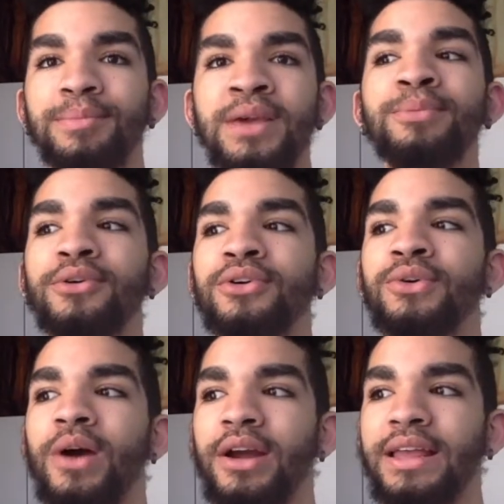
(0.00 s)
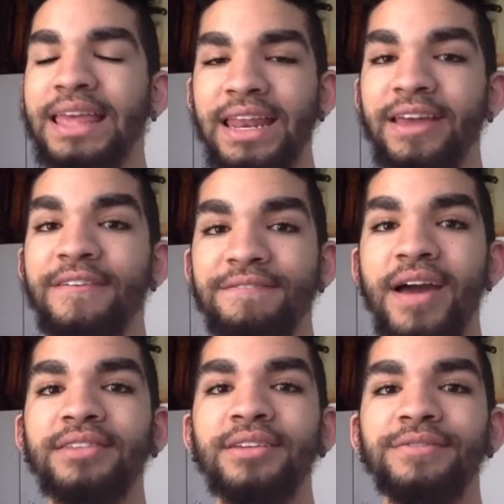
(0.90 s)
people who are getting
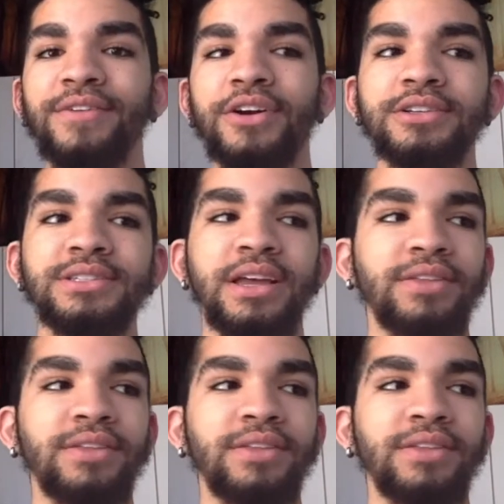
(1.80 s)
affected first,